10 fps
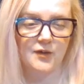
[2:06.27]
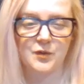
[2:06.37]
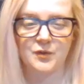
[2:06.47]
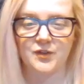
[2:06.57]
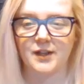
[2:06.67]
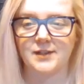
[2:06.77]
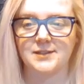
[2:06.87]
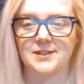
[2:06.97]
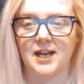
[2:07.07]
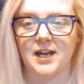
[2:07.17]
few
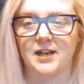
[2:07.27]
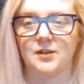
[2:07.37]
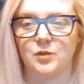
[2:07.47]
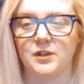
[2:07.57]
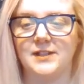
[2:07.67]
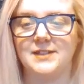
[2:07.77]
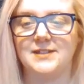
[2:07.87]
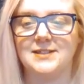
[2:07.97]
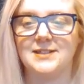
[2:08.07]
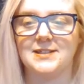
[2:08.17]
things that really
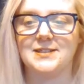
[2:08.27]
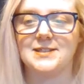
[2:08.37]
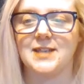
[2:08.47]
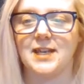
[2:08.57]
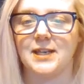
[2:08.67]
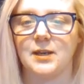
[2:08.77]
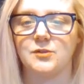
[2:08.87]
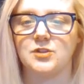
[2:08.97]
didn't stand out